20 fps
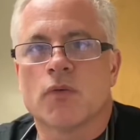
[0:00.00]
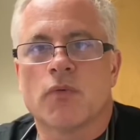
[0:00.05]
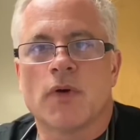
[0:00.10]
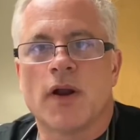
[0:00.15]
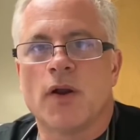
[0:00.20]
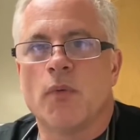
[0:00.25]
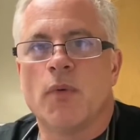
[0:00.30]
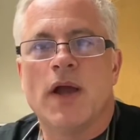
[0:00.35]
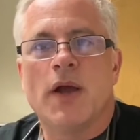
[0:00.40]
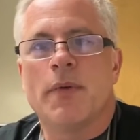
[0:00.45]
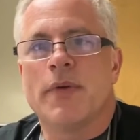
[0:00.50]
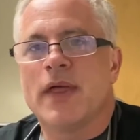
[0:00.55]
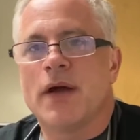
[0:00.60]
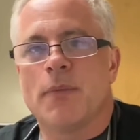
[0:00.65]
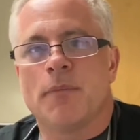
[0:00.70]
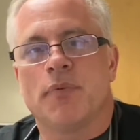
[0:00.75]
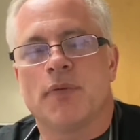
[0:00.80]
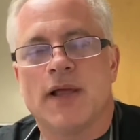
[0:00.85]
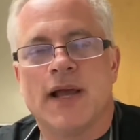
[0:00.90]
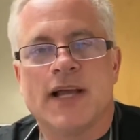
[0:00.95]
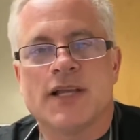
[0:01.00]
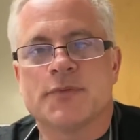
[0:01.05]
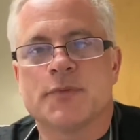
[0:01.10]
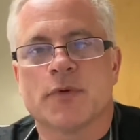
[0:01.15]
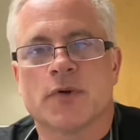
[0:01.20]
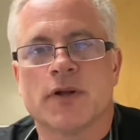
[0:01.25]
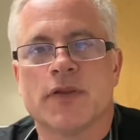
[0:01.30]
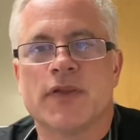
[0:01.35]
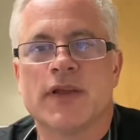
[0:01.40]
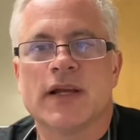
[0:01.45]
right away without plasma
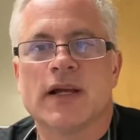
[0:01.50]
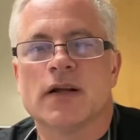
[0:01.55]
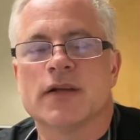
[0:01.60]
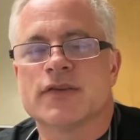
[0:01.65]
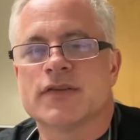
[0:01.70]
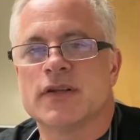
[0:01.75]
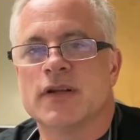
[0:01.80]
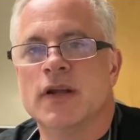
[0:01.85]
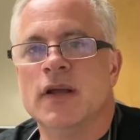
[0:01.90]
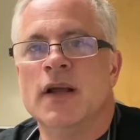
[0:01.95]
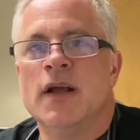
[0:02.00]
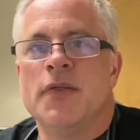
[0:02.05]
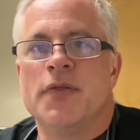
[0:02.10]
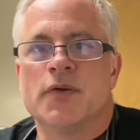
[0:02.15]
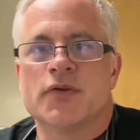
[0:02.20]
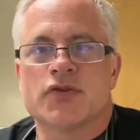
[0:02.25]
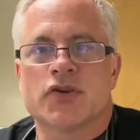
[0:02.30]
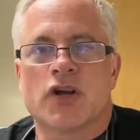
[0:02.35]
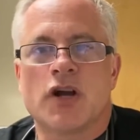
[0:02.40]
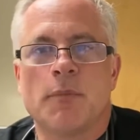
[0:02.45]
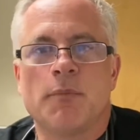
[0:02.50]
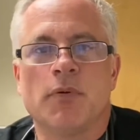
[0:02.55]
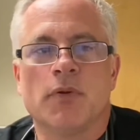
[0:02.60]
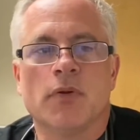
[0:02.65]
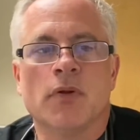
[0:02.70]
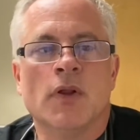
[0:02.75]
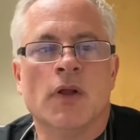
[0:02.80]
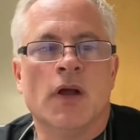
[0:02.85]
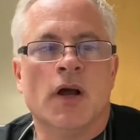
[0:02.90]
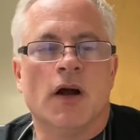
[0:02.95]
or anything else and there's a
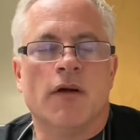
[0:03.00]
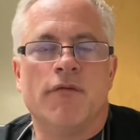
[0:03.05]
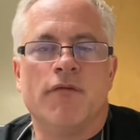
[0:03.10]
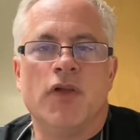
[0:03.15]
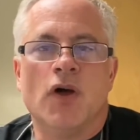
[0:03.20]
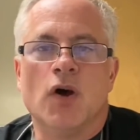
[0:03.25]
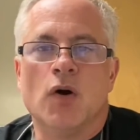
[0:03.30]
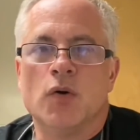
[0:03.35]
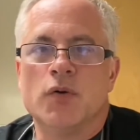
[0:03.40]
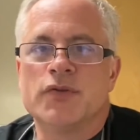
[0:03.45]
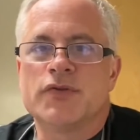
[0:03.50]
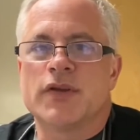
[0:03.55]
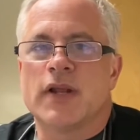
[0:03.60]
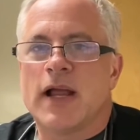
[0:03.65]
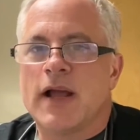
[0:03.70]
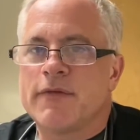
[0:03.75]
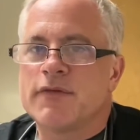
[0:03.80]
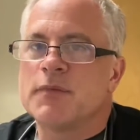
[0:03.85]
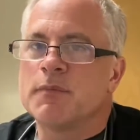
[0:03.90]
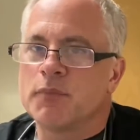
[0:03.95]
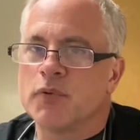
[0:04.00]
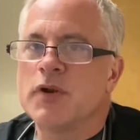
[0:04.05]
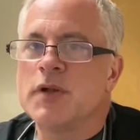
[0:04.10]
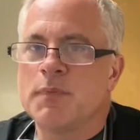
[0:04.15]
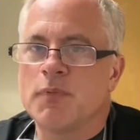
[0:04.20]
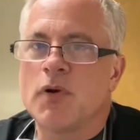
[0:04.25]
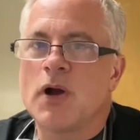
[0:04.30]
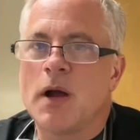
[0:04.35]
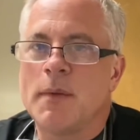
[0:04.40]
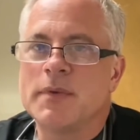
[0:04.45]
couple of those that have some pretty
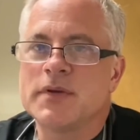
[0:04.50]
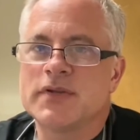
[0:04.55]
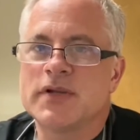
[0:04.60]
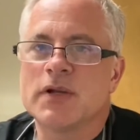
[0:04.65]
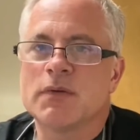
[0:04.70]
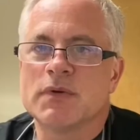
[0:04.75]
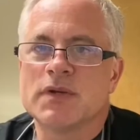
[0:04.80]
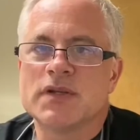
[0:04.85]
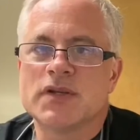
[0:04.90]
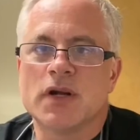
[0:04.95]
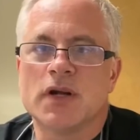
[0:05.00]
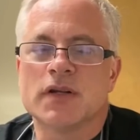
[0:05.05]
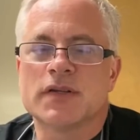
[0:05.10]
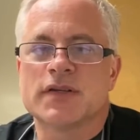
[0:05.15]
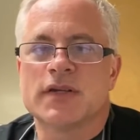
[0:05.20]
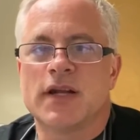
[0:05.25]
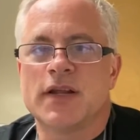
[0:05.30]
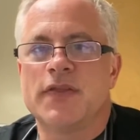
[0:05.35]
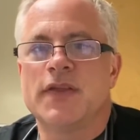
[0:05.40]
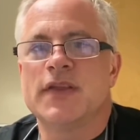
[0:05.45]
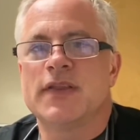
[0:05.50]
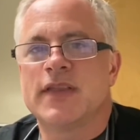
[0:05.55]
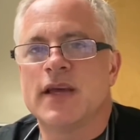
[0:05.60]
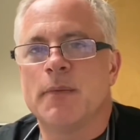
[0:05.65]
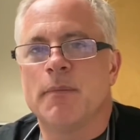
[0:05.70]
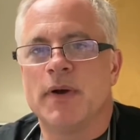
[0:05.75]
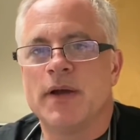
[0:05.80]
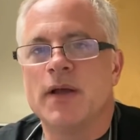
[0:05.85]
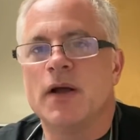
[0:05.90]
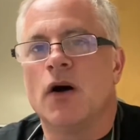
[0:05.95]
promising results and i think
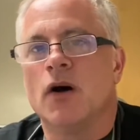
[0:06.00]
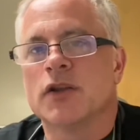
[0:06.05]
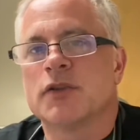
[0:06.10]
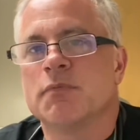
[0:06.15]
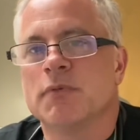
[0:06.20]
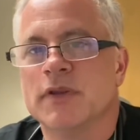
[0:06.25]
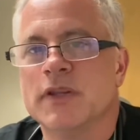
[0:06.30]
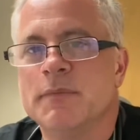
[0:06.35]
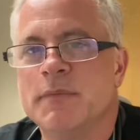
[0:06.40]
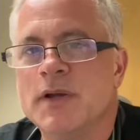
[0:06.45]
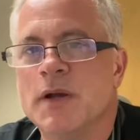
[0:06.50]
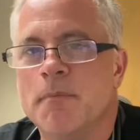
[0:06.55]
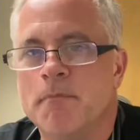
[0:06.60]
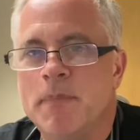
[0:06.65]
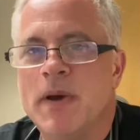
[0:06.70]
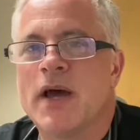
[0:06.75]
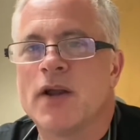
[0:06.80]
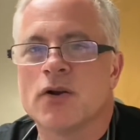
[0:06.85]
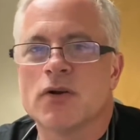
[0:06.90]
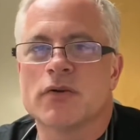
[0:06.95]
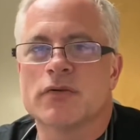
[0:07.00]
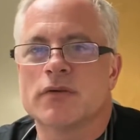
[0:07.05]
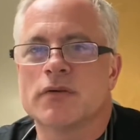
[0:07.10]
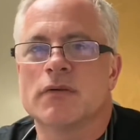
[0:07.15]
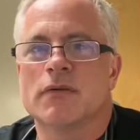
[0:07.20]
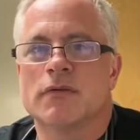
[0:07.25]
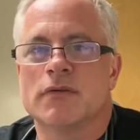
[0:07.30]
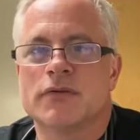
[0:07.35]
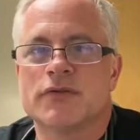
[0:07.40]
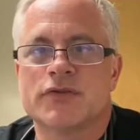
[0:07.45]
that might ultimately be a better
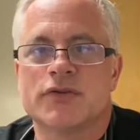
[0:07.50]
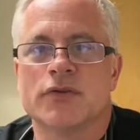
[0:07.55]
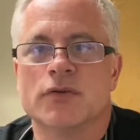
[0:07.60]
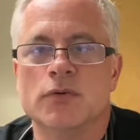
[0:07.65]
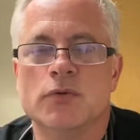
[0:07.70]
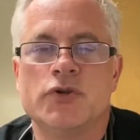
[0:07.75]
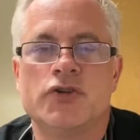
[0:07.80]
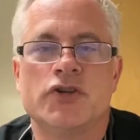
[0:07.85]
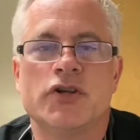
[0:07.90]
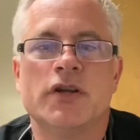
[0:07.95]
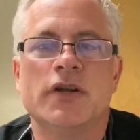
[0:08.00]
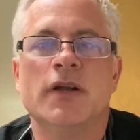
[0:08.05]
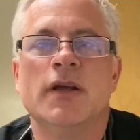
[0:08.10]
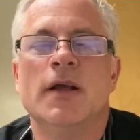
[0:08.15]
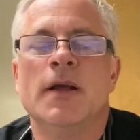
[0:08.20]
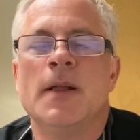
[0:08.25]
solution